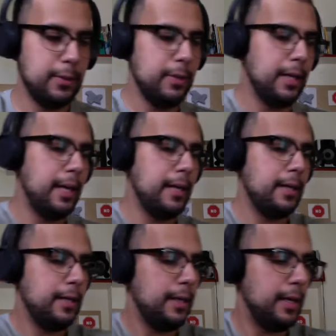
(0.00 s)
So
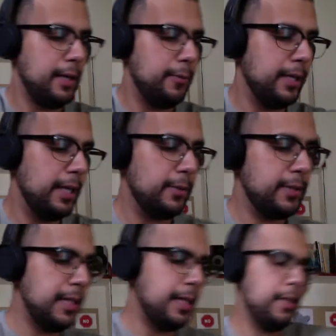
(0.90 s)
I will
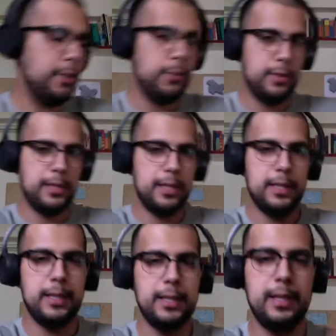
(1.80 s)
now send you
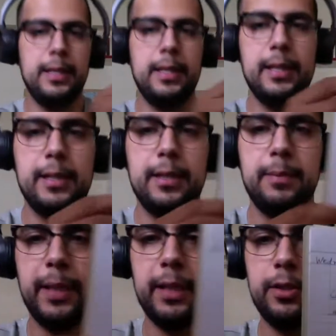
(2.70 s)
this
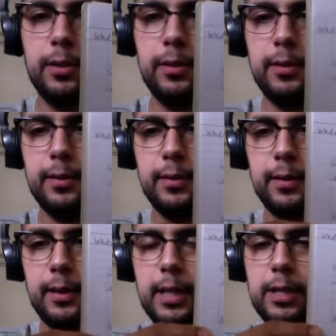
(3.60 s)
picture
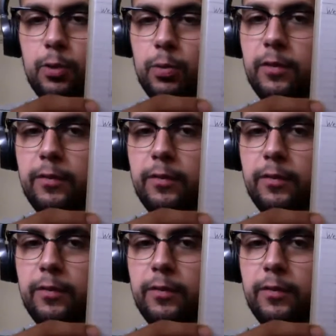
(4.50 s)
and you